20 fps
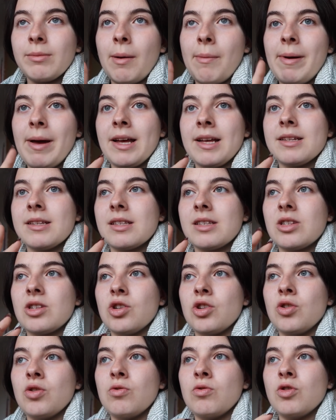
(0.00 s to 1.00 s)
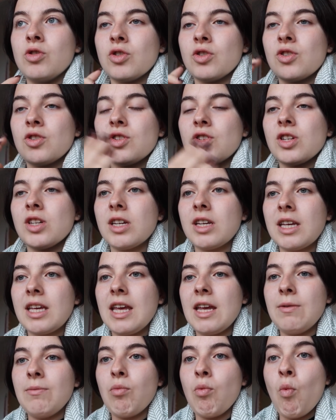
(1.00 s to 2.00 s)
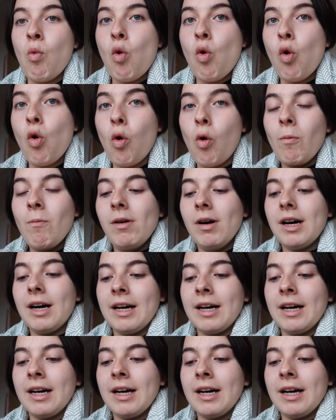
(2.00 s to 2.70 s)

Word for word: my best to just keep warm